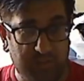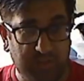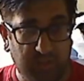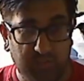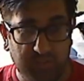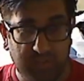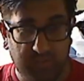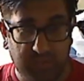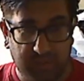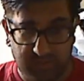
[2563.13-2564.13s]
be global
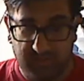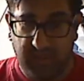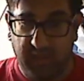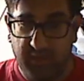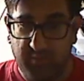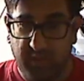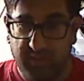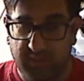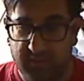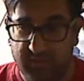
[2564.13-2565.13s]
shipping. It's how eBay
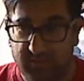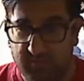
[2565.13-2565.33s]
does